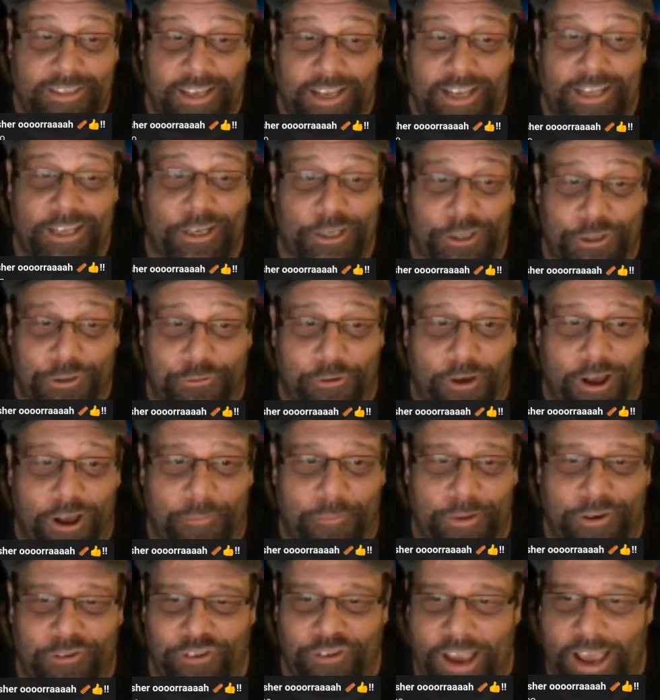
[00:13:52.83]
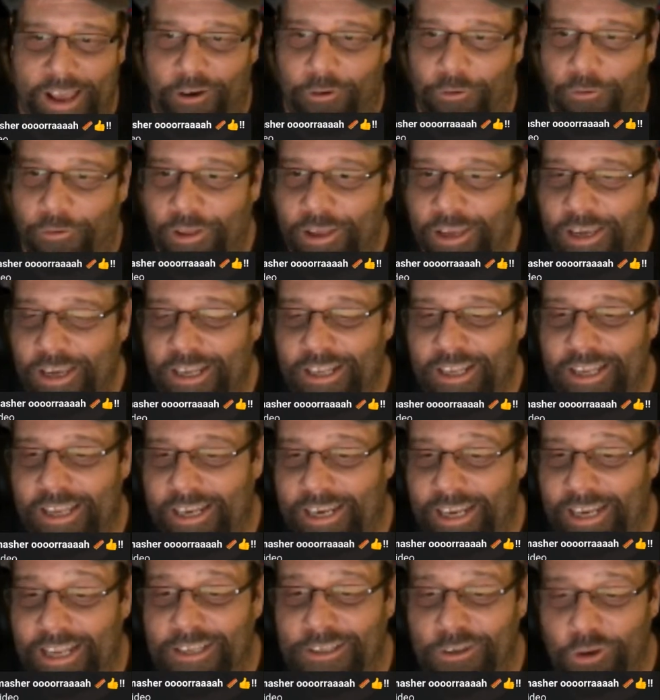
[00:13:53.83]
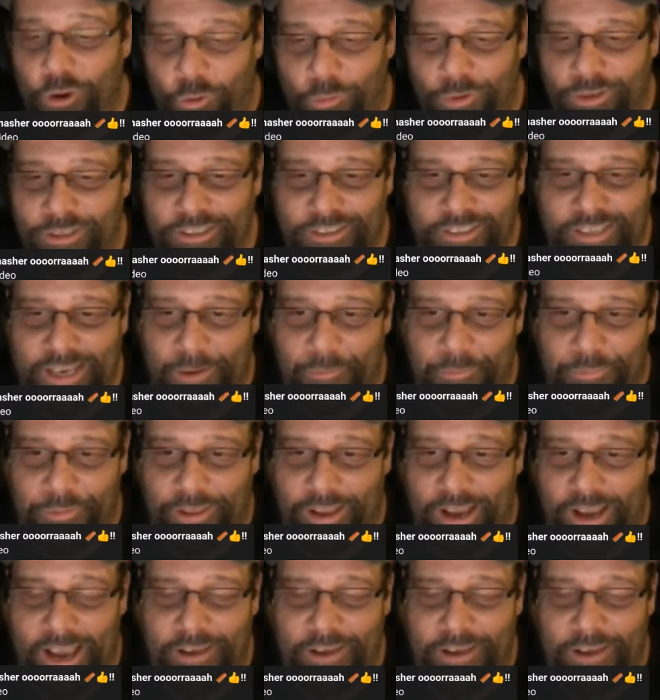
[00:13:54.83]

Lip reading: an astronomy channel. It is always the same thing.